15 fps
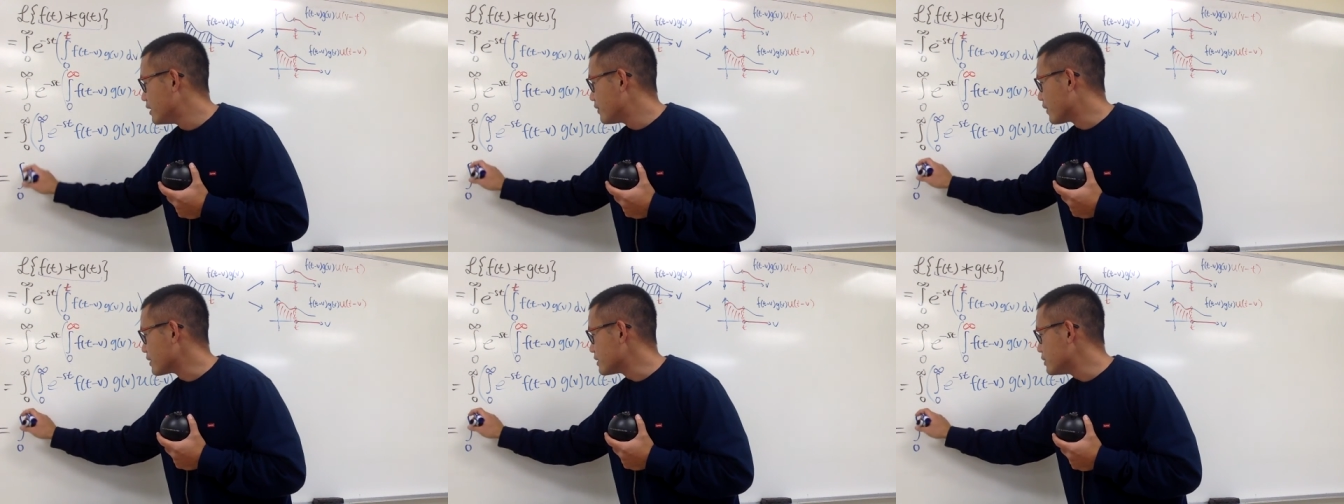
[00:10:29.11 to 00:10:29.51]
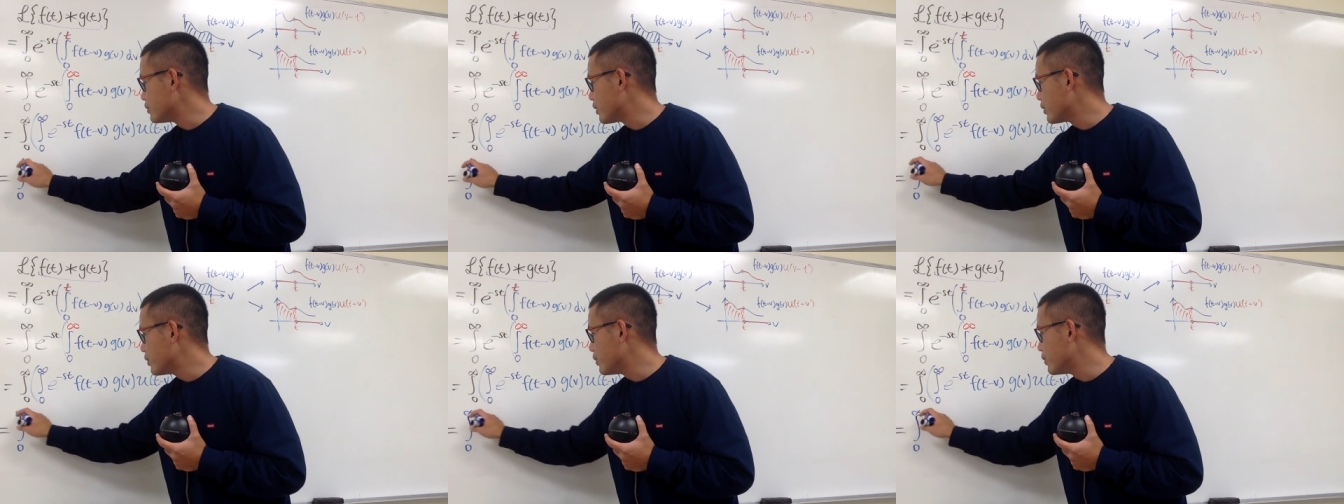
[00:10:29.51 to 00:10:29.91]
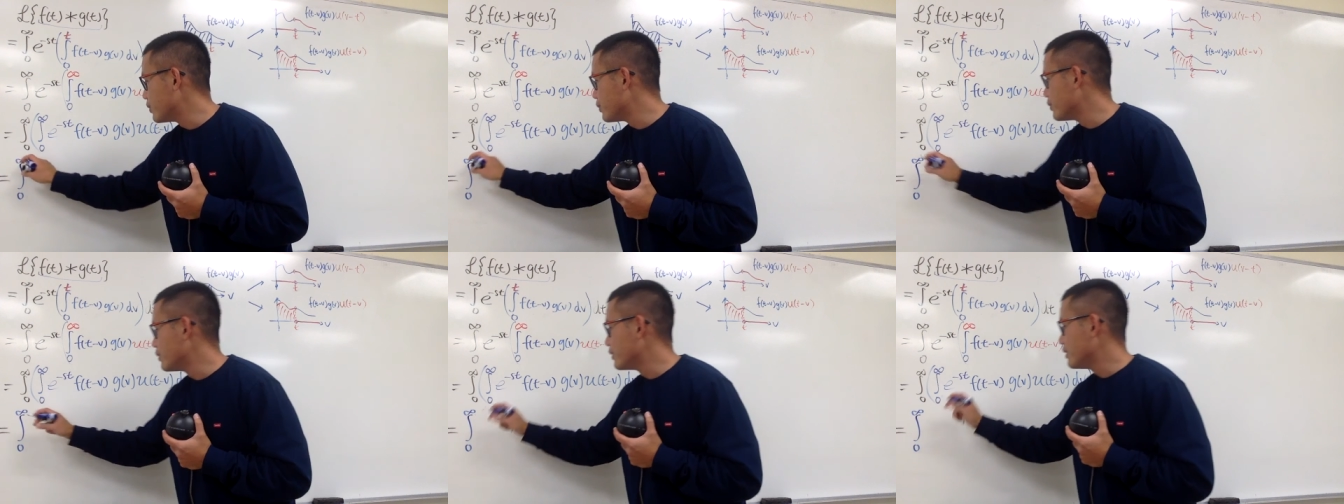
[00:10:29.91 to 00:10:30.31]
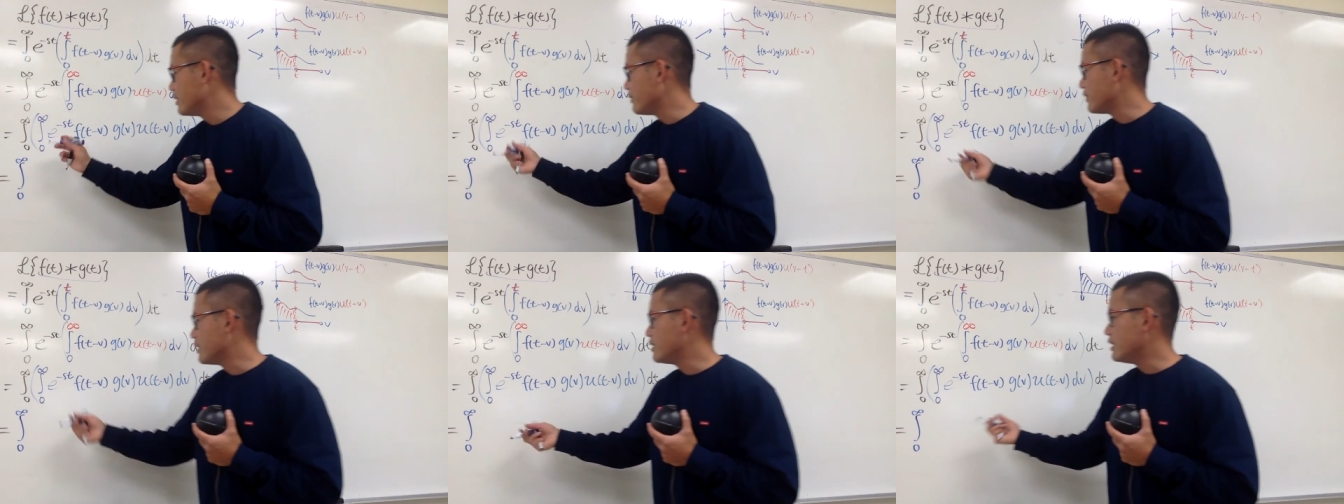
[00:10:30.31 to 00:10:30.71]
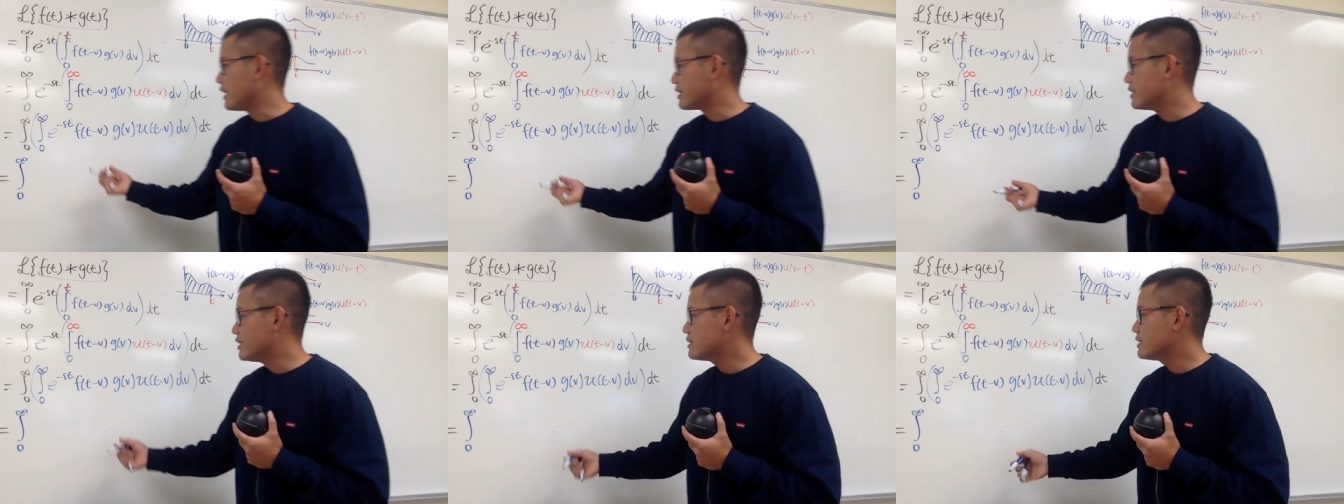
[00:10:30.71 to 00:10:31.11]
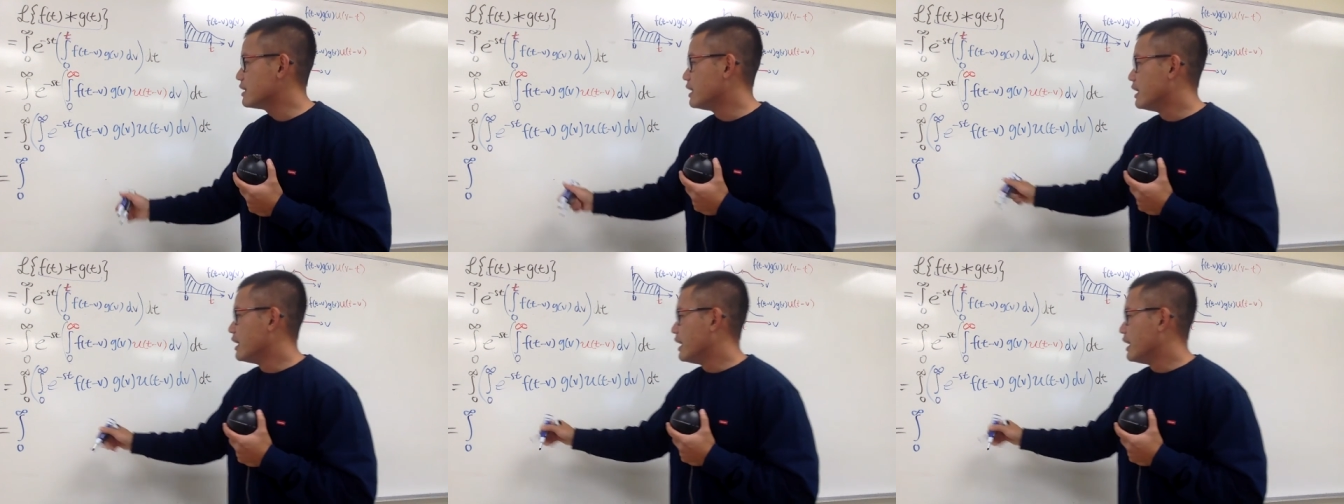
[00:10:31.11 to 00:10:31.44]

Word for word: from 0 to infinity like this.